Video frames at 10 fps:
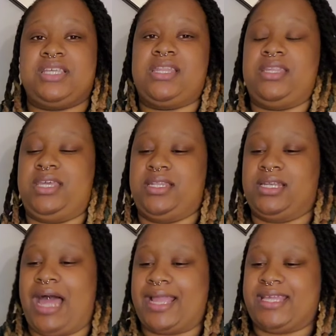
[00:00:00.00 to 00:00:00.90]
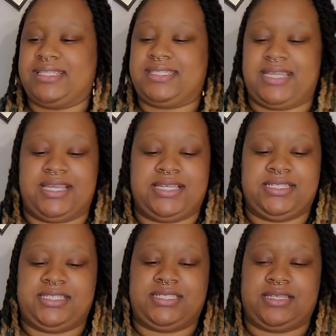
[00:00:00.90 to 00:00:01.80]
in the locking
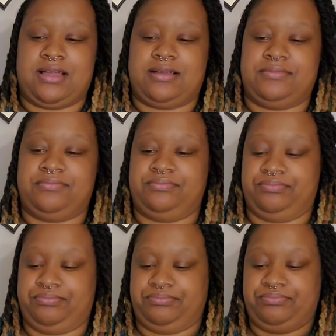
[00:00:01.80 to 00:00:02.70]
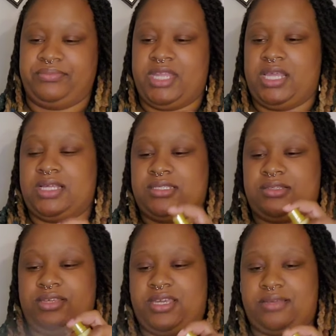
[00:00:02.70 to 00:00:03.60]
stage.
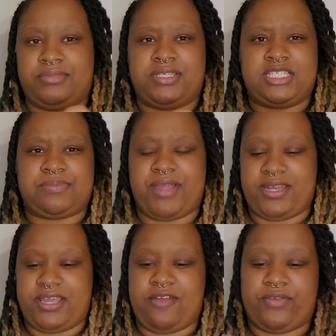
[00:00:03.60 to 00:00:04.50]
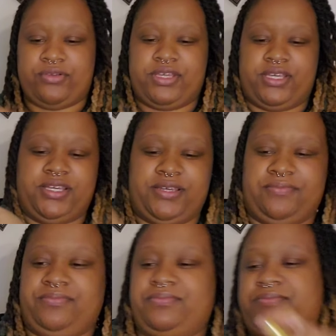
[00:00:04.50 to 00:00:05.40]
So yeah, spray it down real good.
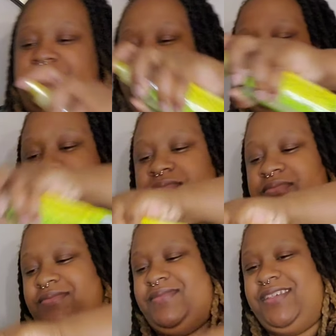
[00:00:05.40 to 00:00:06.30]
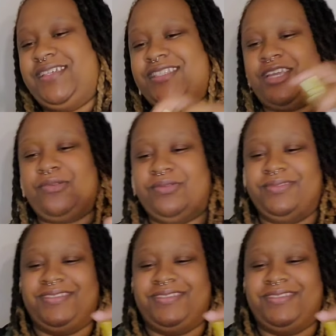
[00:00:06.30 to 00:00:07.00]
It tickle?